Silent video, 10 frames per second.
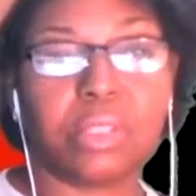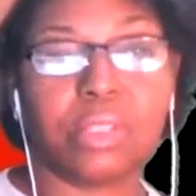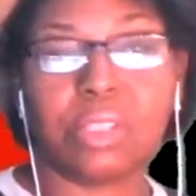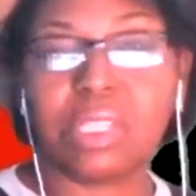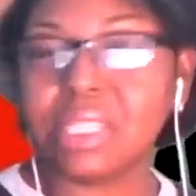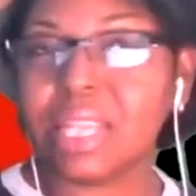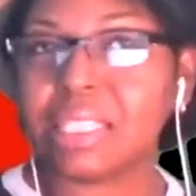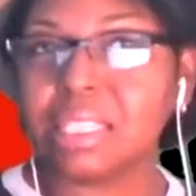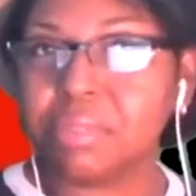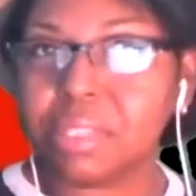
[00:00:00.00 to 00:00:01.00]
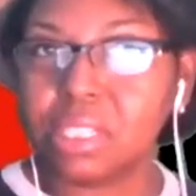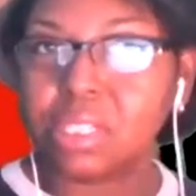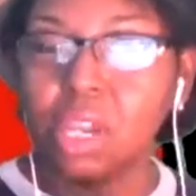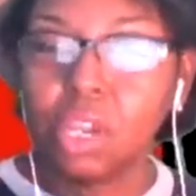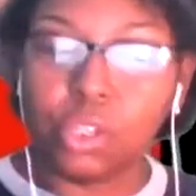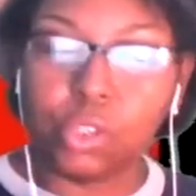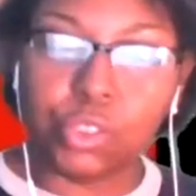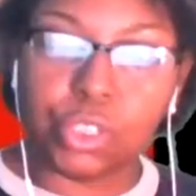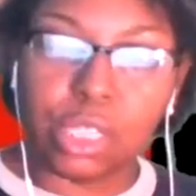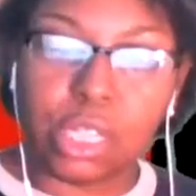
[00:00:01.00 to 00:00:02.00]
So these activities
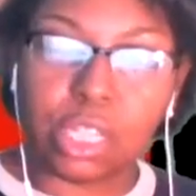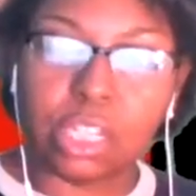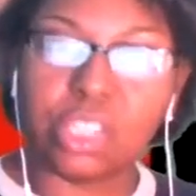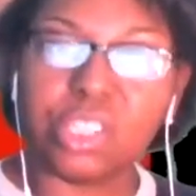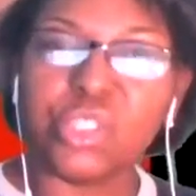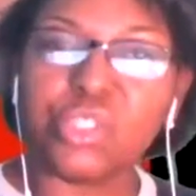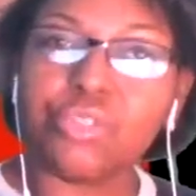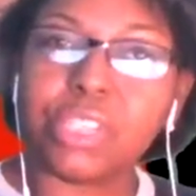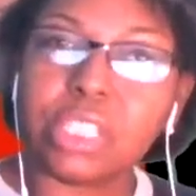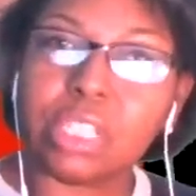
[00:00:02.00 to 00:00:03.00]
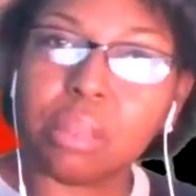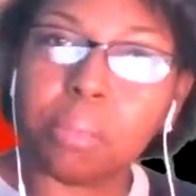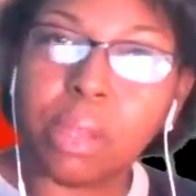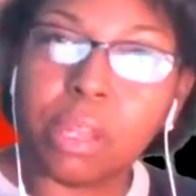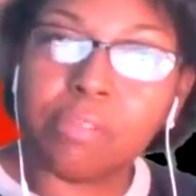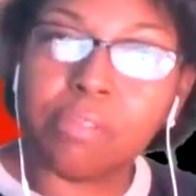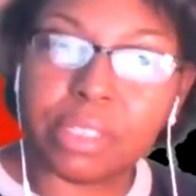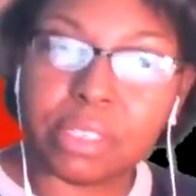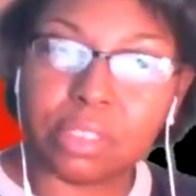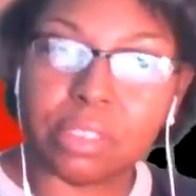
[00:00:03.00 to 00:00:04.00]
usually constrict the blood
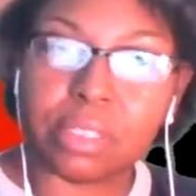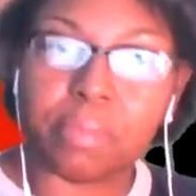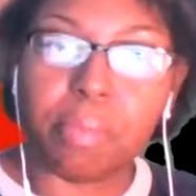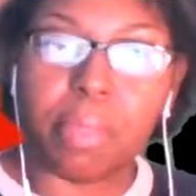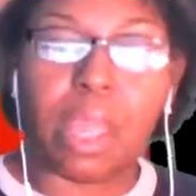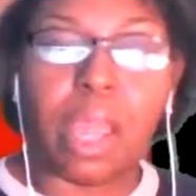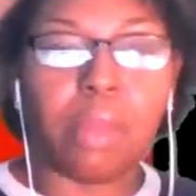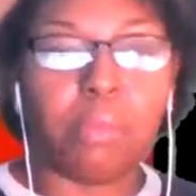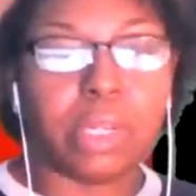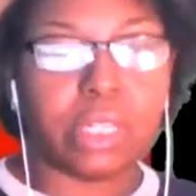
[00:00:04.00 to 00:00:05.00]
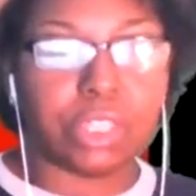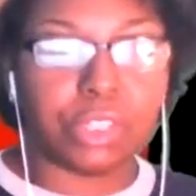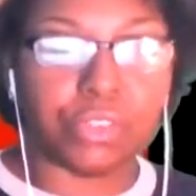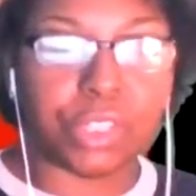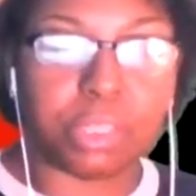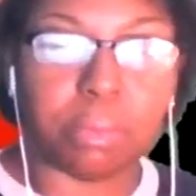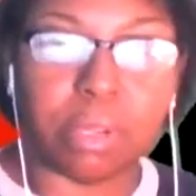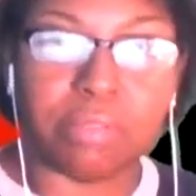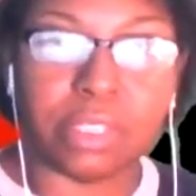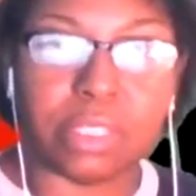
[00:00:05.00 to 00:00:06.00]
vessels. And when it constricts the
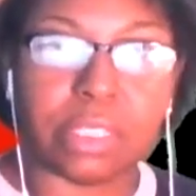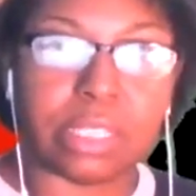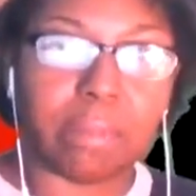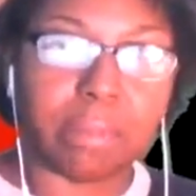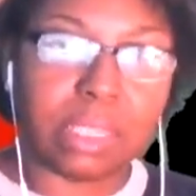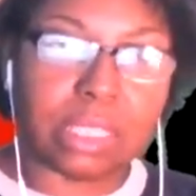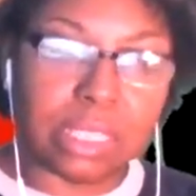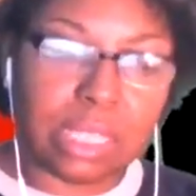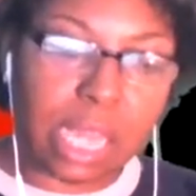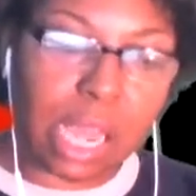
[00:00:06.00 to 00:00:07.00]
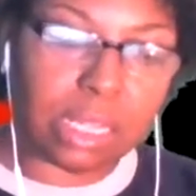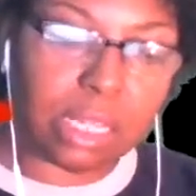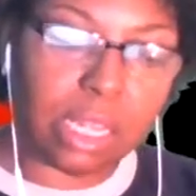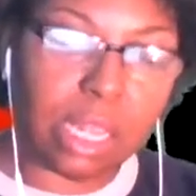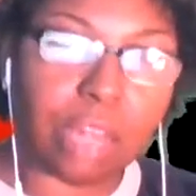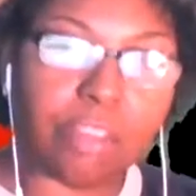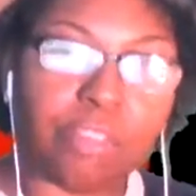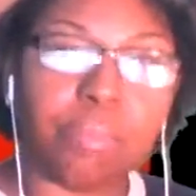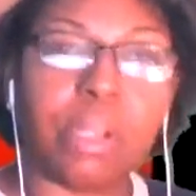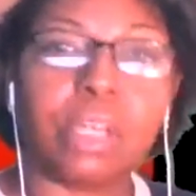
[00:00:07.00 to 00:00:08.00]
blood vessels, that means not a lot
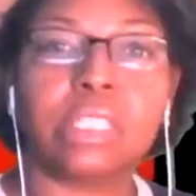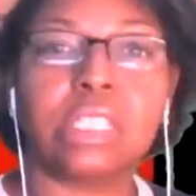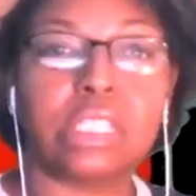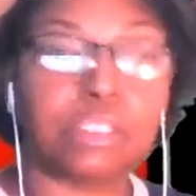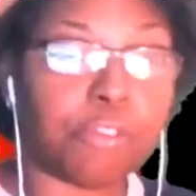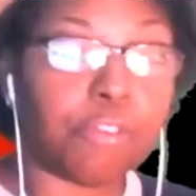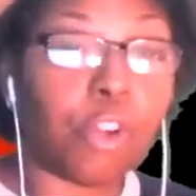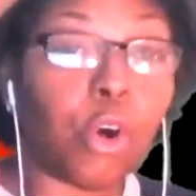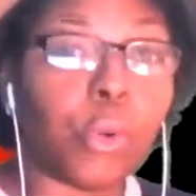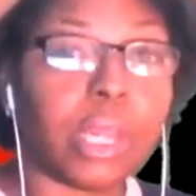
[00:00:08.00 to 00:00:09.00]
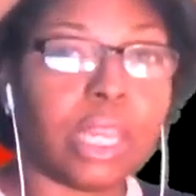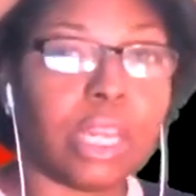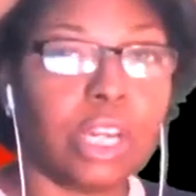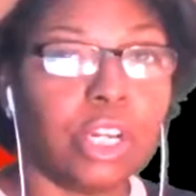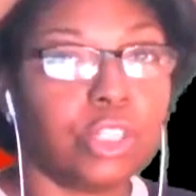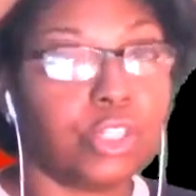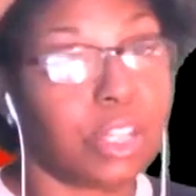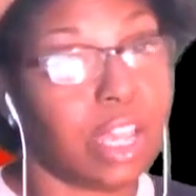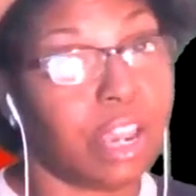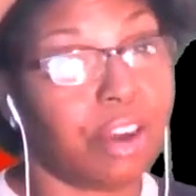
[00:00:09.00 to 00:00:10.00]
of blood is flowing to
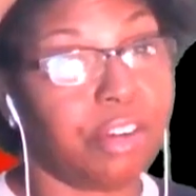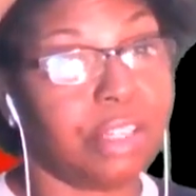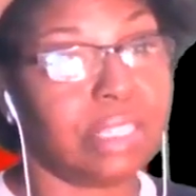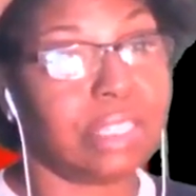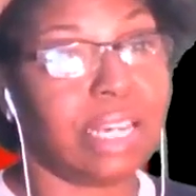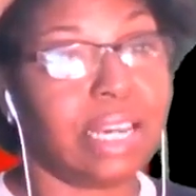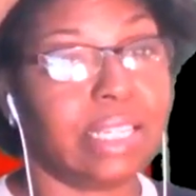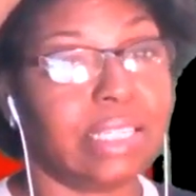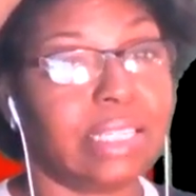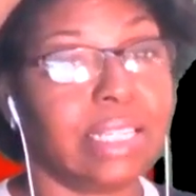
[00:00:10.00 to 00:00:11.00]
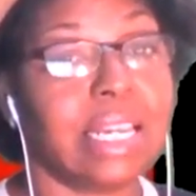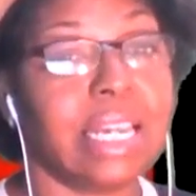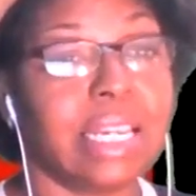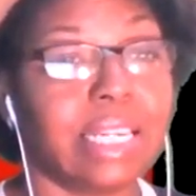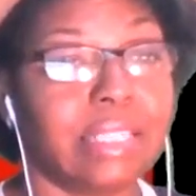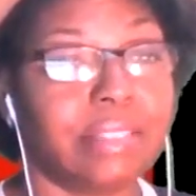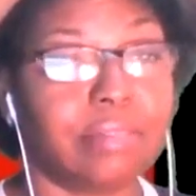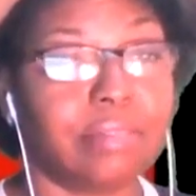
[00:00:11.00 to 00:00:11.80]
the areas that's needed.